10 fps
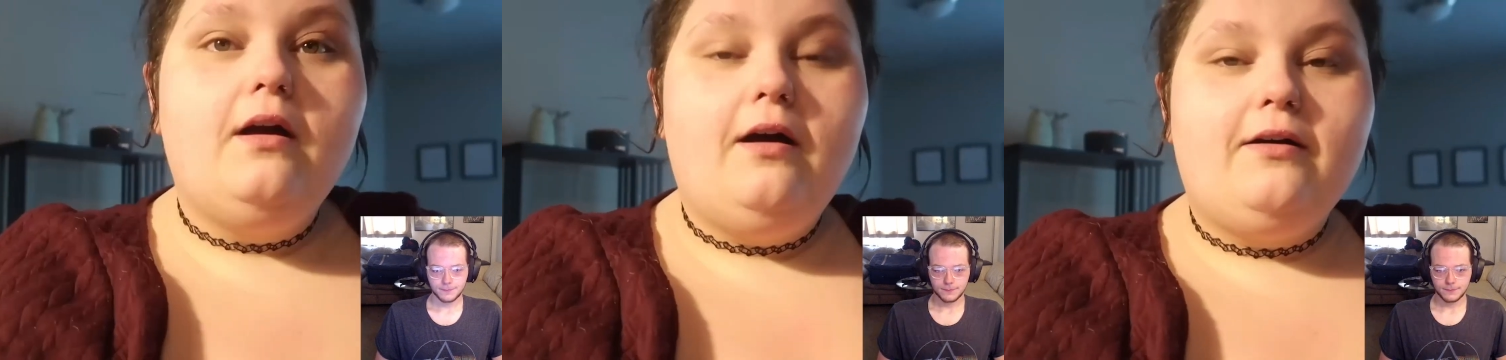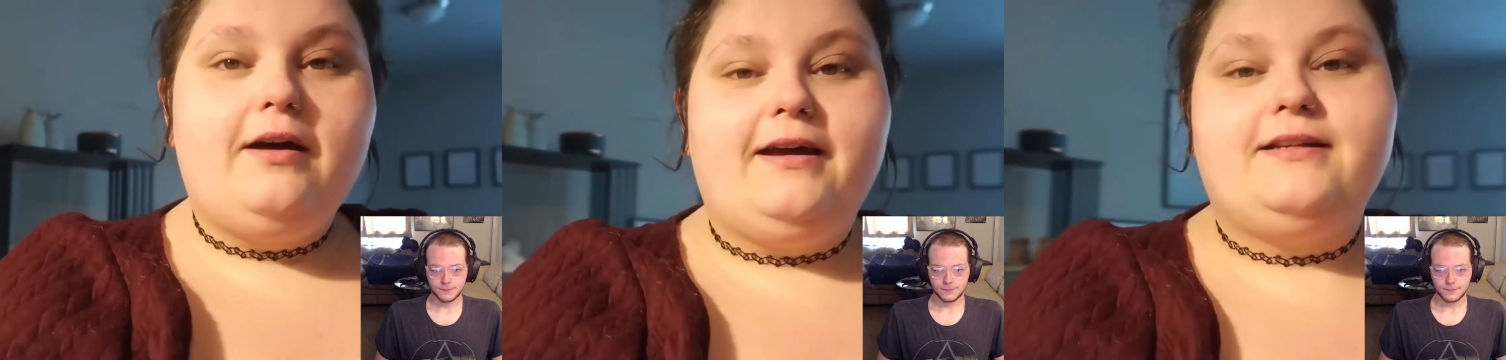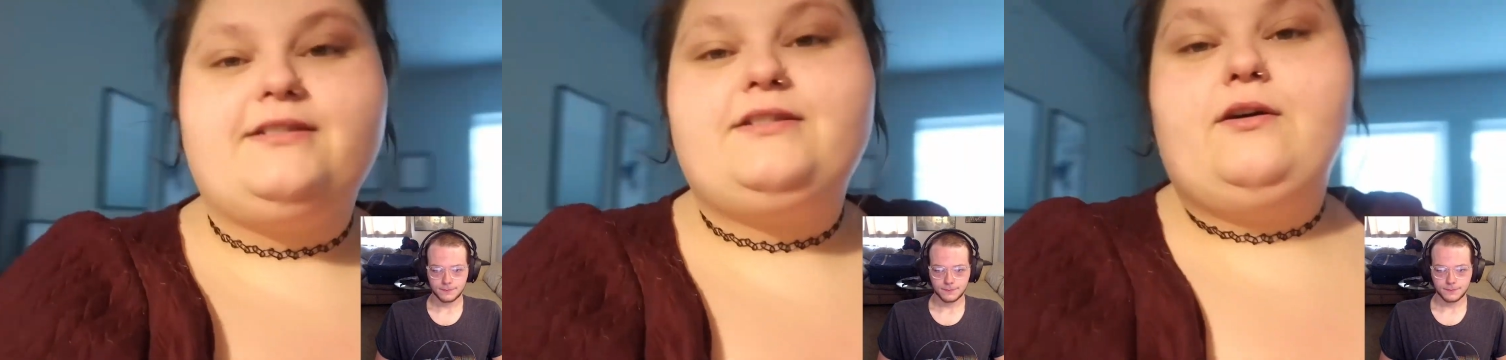Speaker 1: Okay,
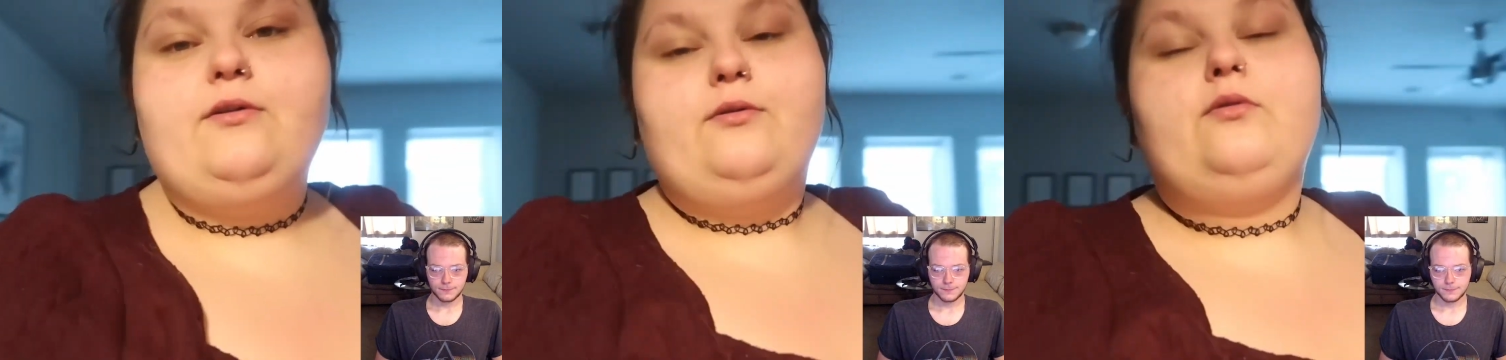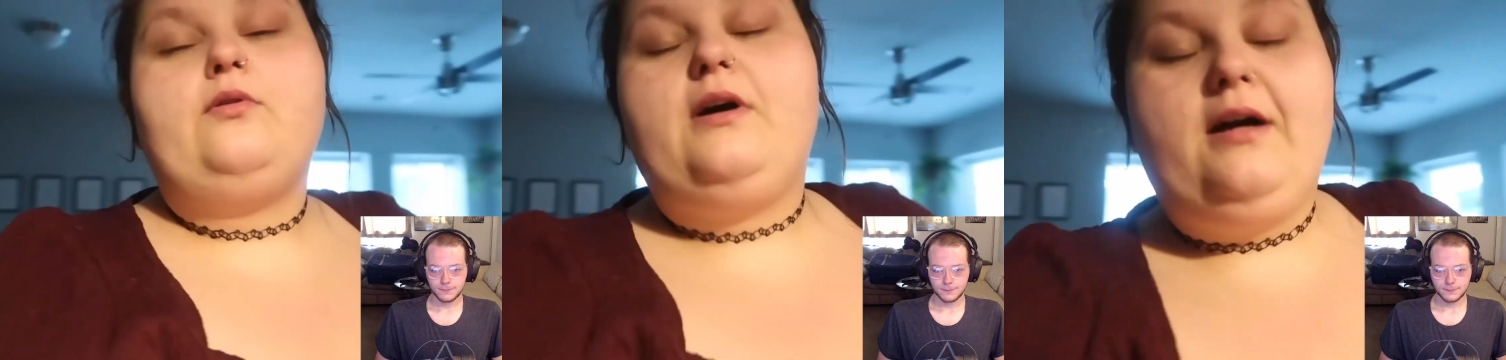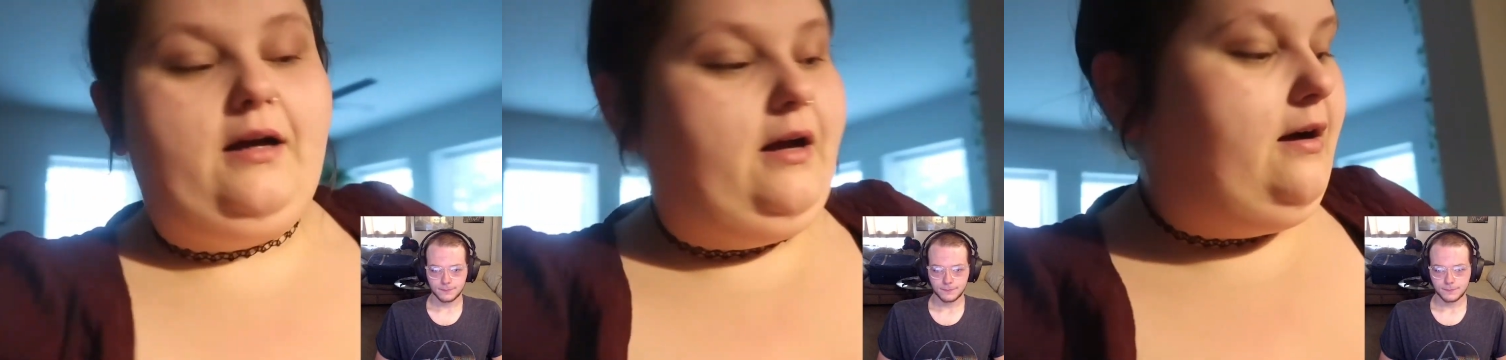so
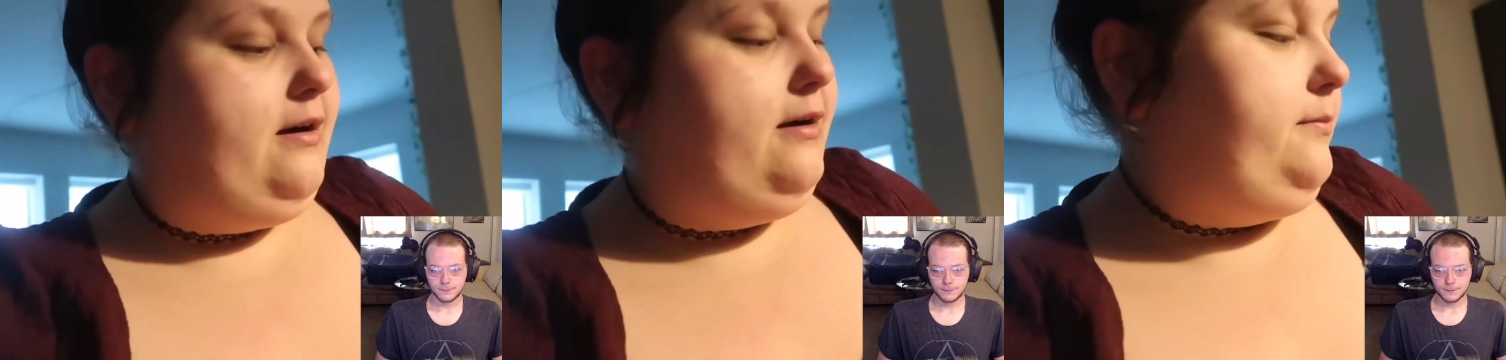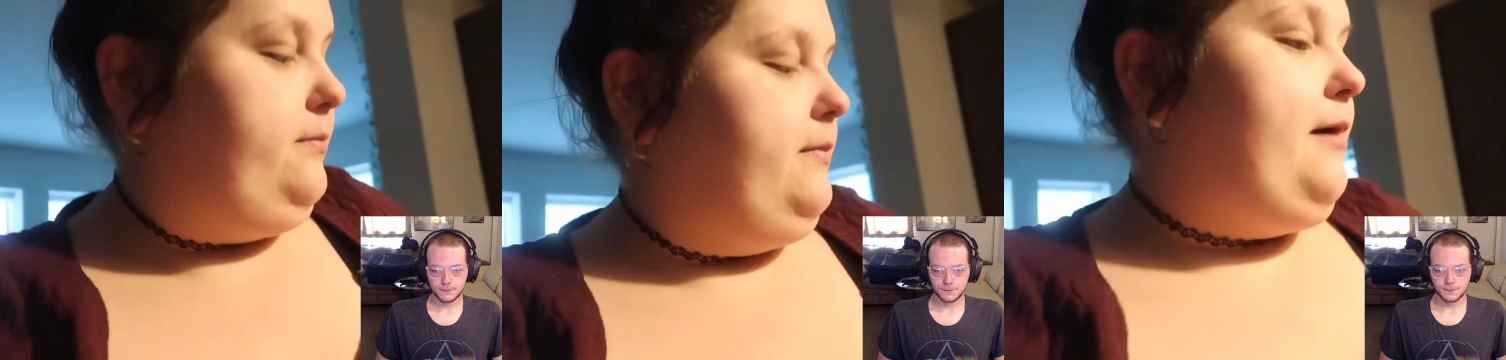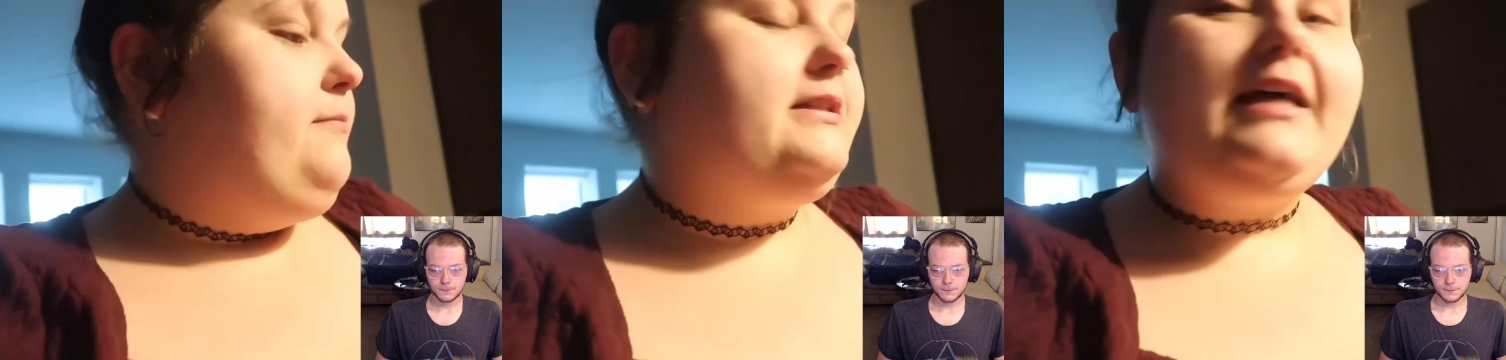um, I'm
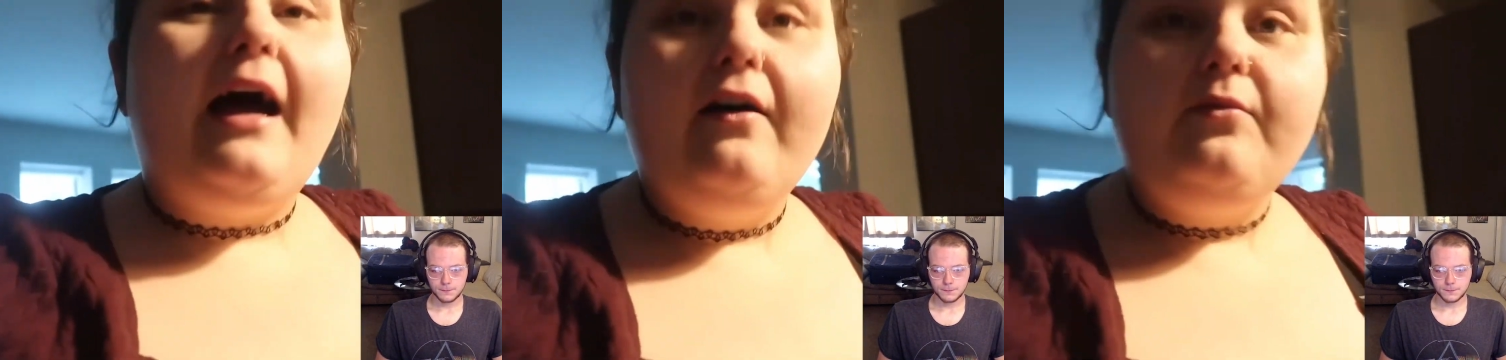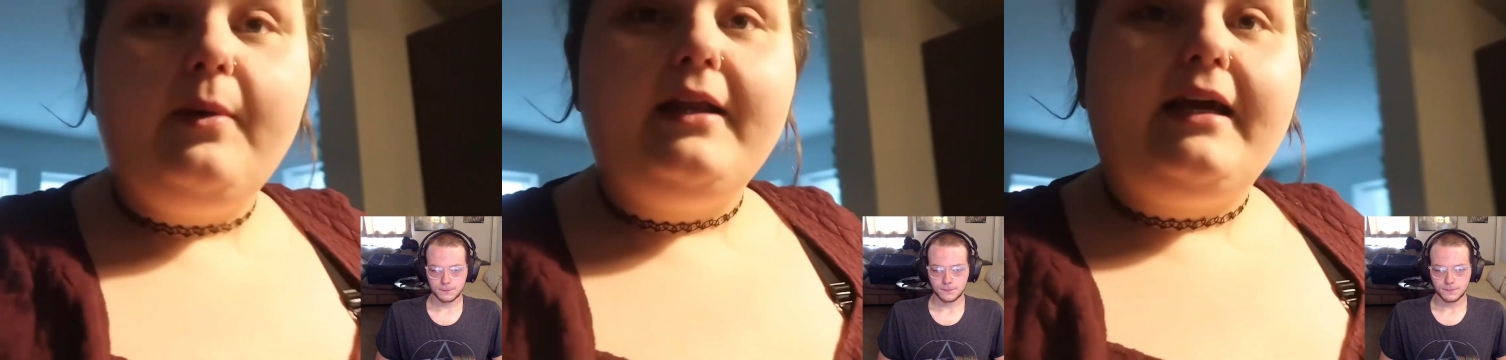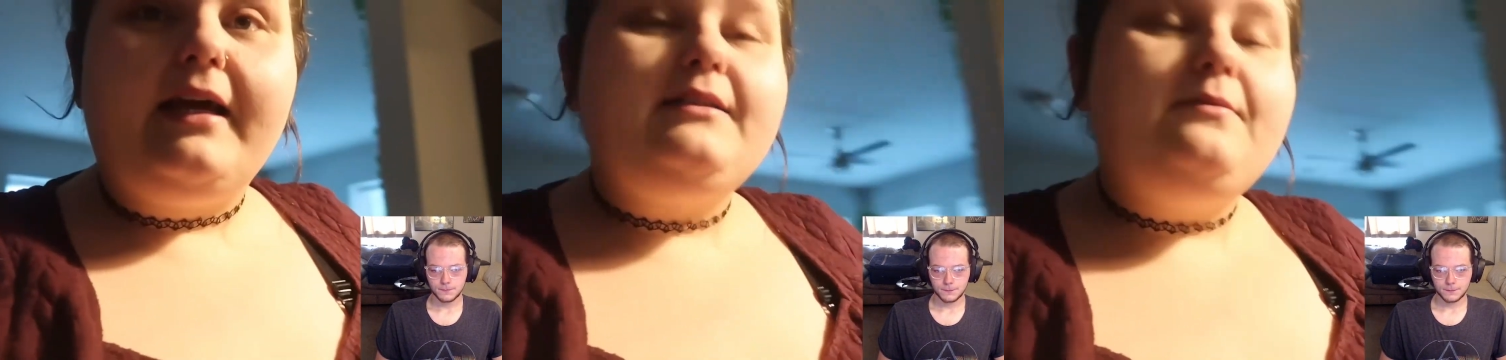about to have my
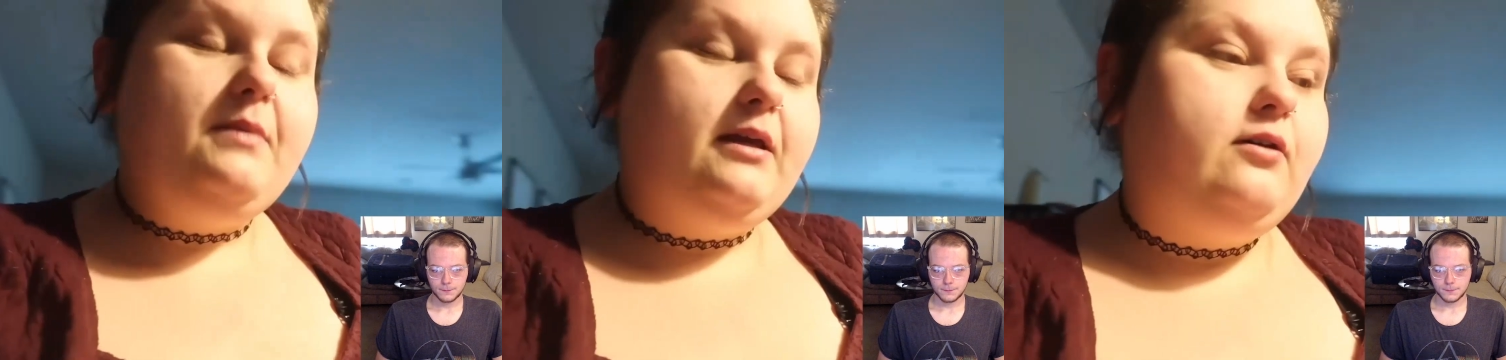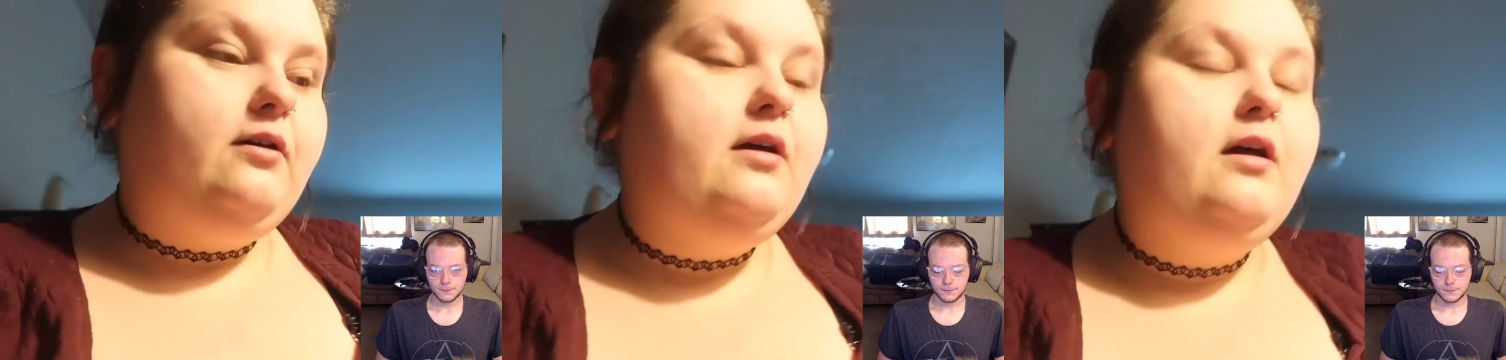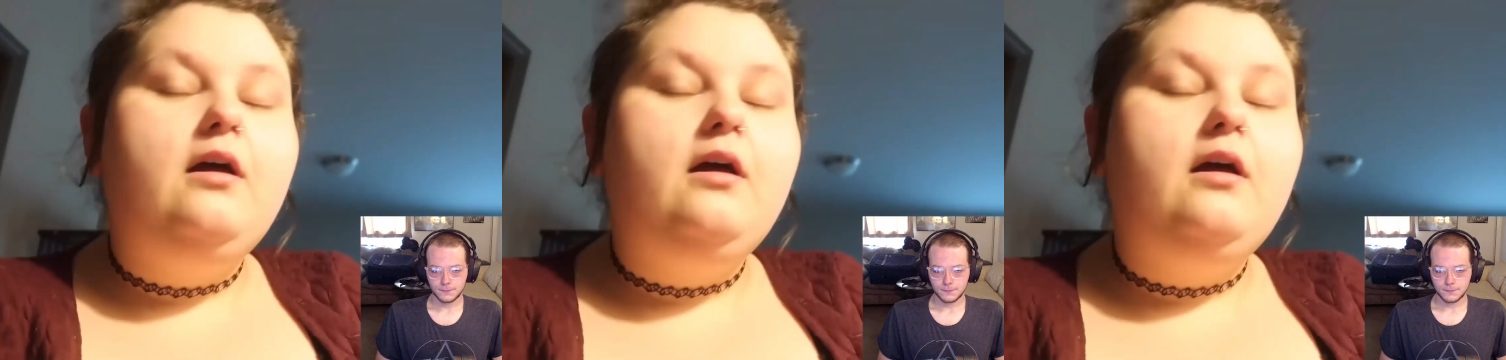next meal.